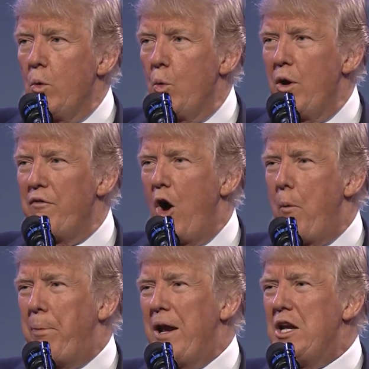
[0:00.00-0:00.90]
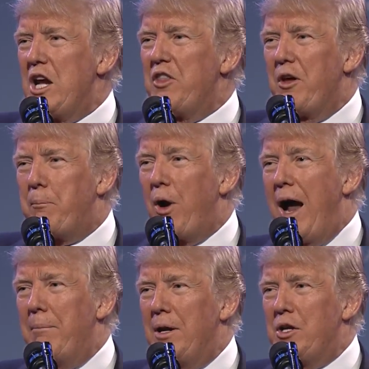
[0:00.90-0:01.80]
We've opened the
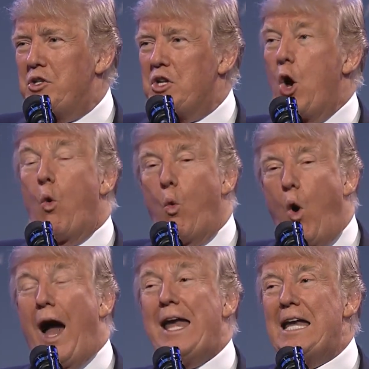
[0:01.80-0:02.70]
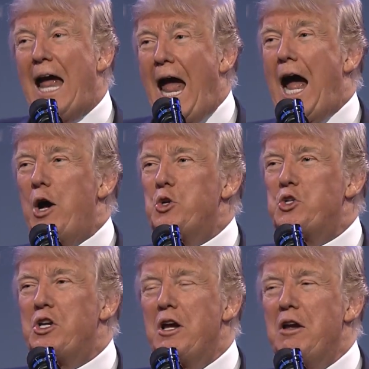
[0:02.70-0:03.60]
promised White
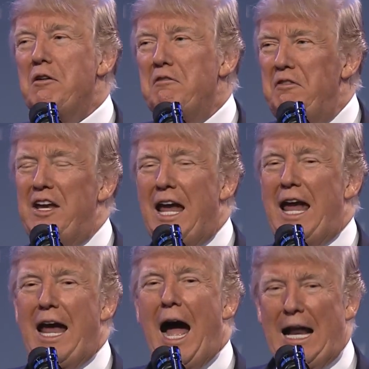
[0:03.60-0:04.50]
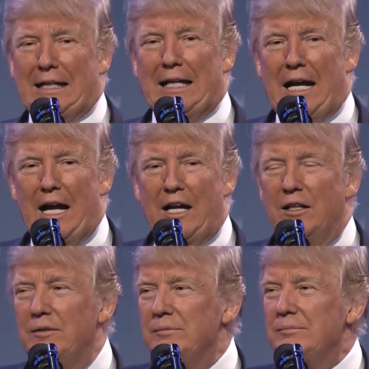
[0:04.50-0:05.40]
House VA hotline.
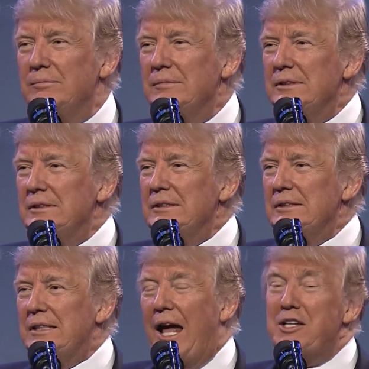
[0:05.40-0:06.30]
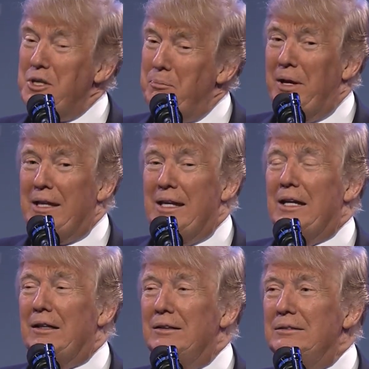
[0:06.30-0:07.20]
That's a big
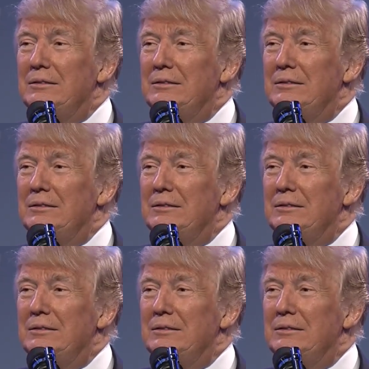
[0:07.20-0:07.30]
deal.